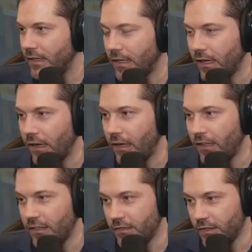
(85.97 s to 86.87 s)
Uh, uh,
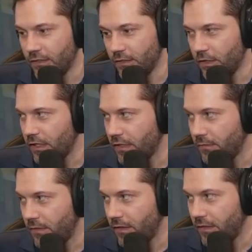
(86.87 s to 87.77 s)
look at
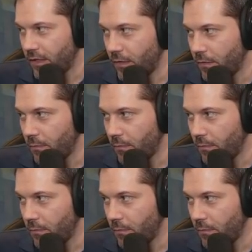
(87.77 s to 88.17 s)
under